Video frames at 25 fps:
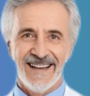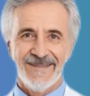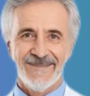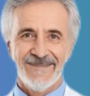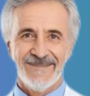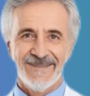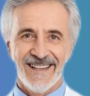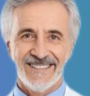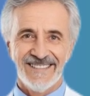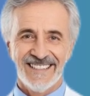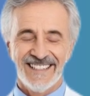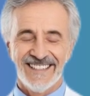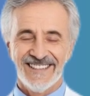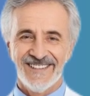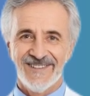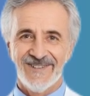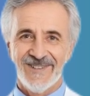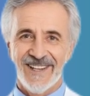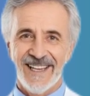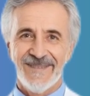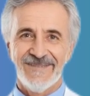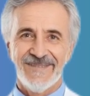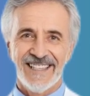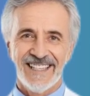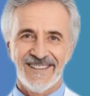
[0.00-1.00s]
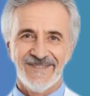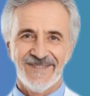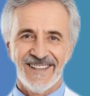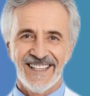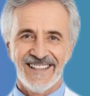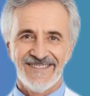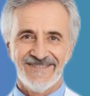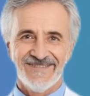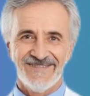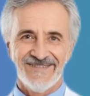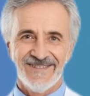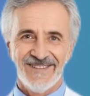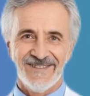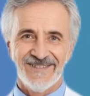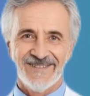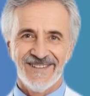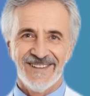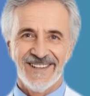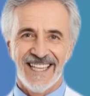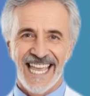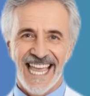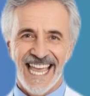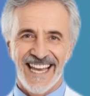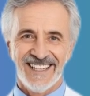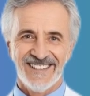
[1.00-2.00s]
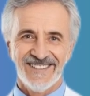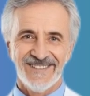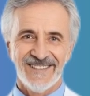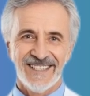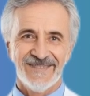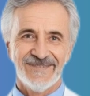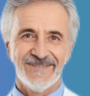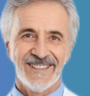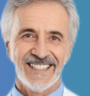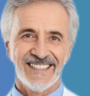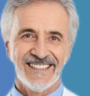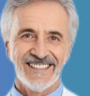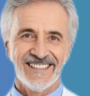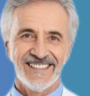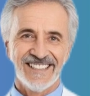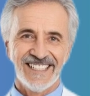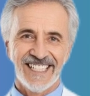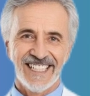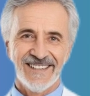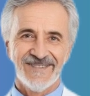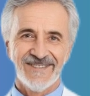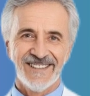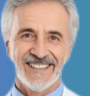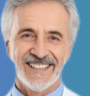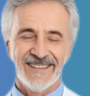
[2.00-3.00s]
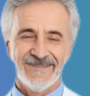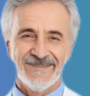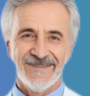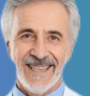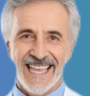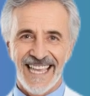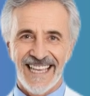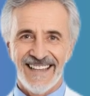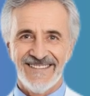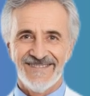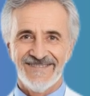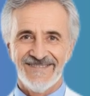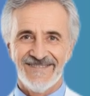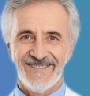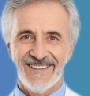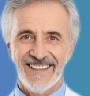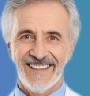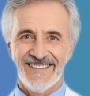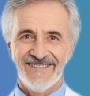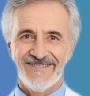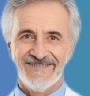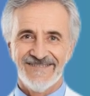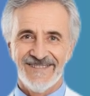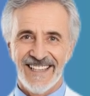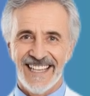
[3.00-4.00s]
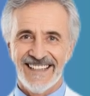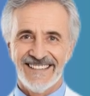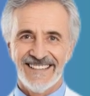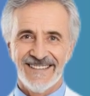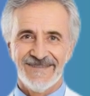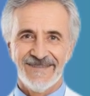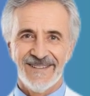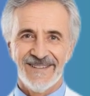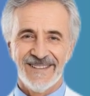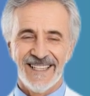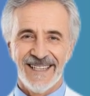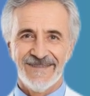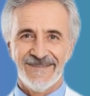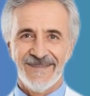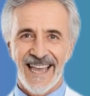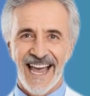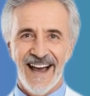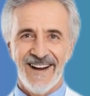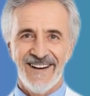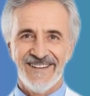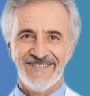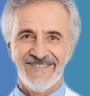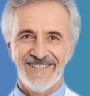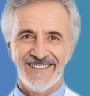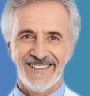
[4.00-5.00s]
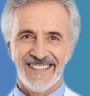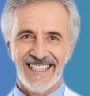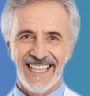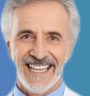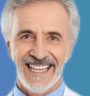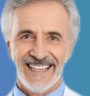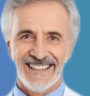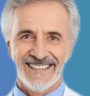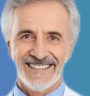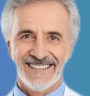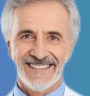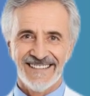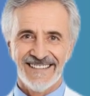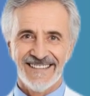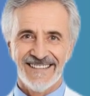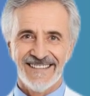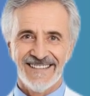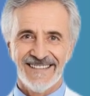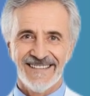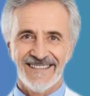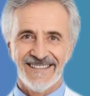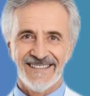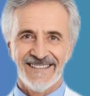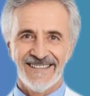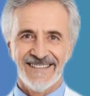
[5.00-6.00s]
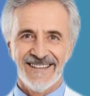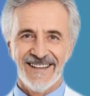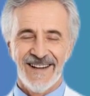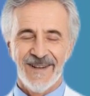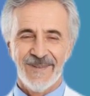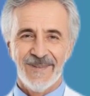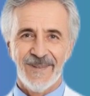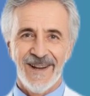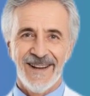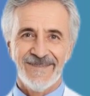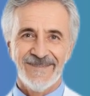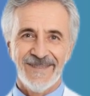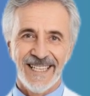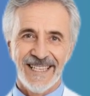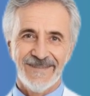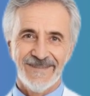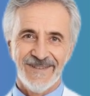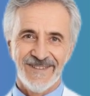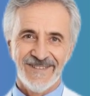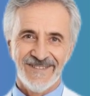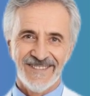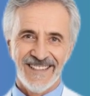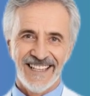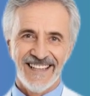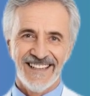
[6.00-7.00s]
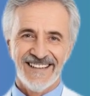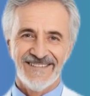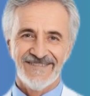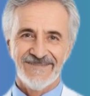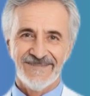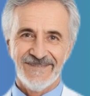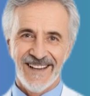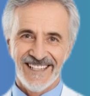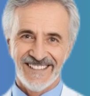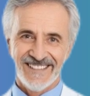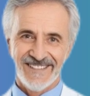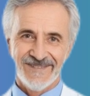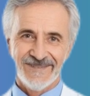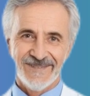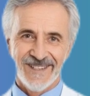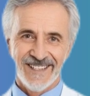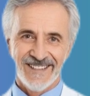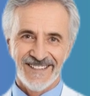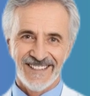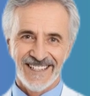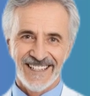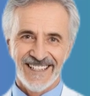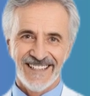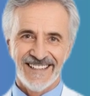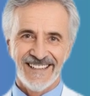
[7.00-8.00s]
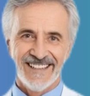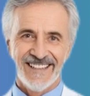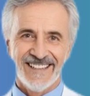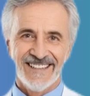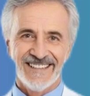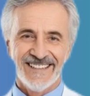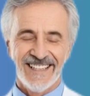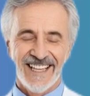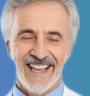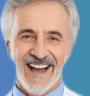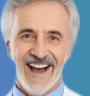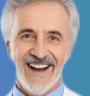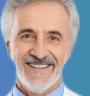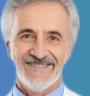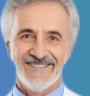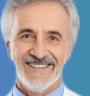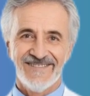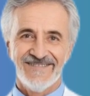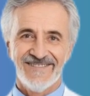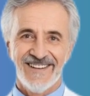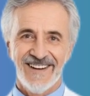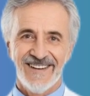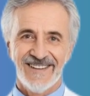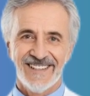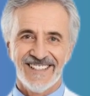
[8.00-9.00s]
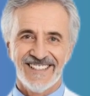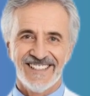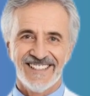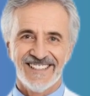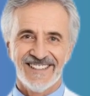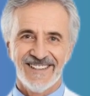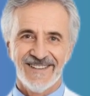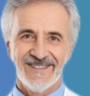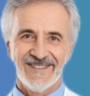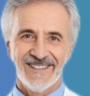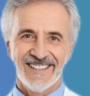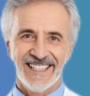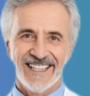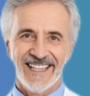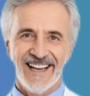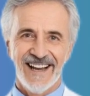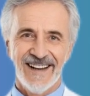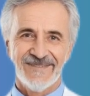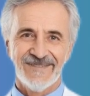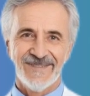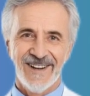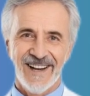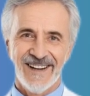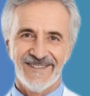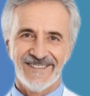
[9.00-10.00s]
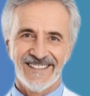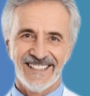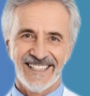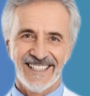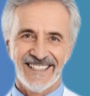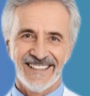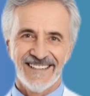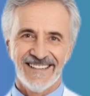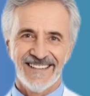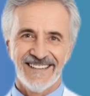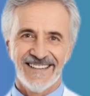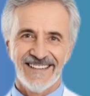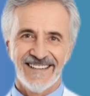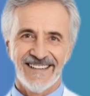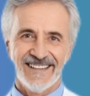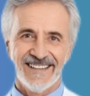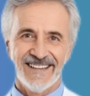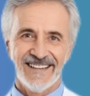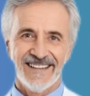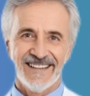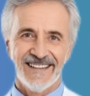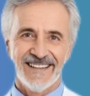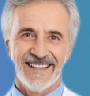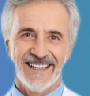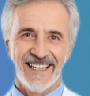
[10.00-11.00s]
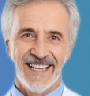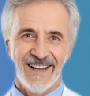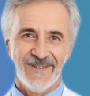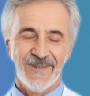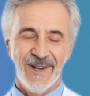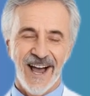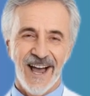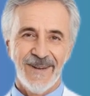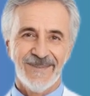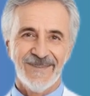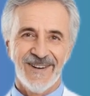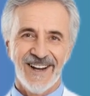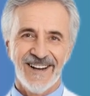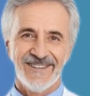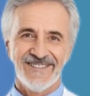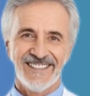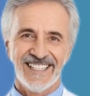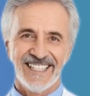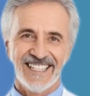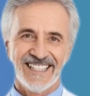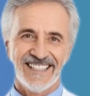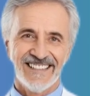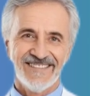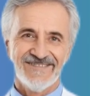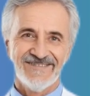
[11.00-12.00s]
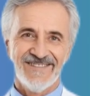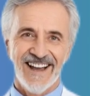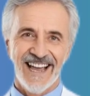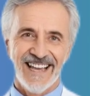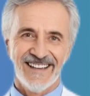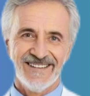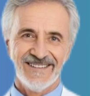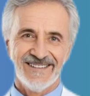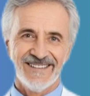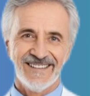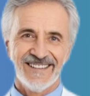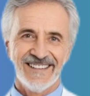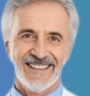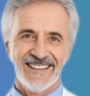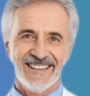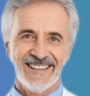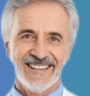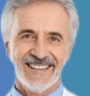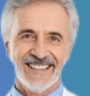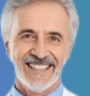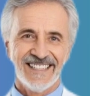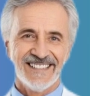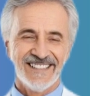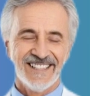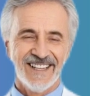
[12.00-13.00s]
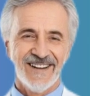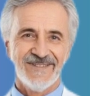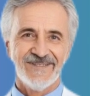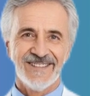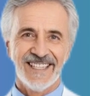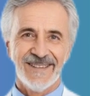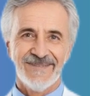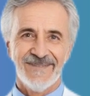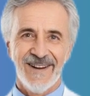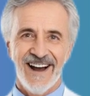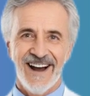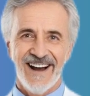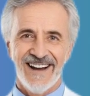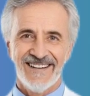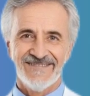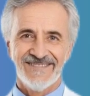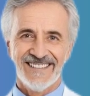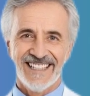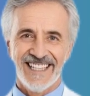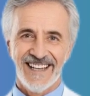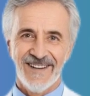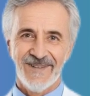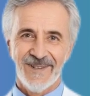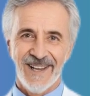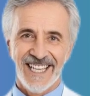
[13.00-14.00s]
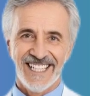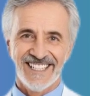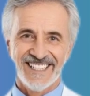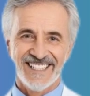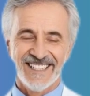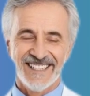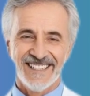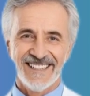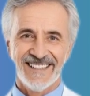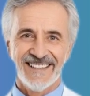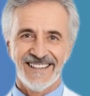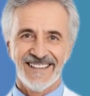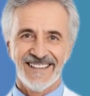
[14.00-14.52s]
But this creamy green fruit could actually be the secret to pain-free, flexible, and powerful legs. When people think of muscle building, they often focus solely on protein. And while protein is vital, it's only part of the equation.